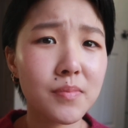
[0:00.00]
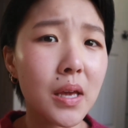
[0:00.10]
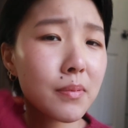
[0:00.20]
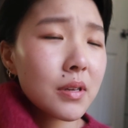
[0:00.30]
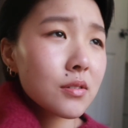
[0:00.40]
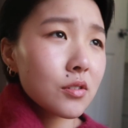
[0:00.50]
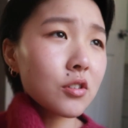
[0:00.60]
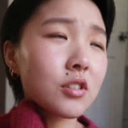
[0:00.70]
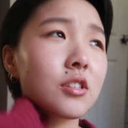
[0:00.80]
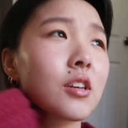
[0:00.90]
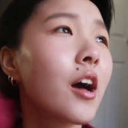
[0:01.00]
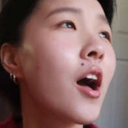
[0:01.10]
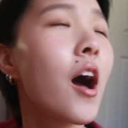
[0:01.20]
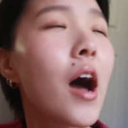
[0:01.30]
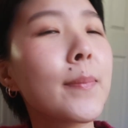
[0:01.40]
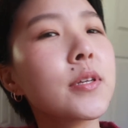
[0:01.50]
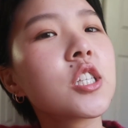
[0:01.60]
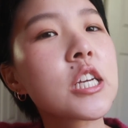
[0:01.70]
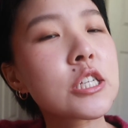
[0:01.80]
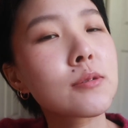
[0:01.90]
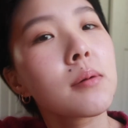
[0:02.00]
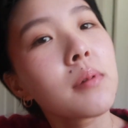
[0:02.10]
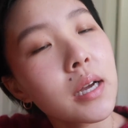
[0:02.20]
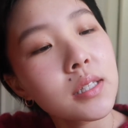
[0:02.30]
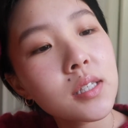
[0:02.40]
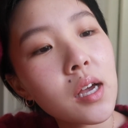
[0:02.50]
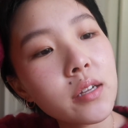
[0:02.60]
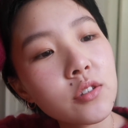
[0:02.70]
Maybe it's because I've been changing my mindset,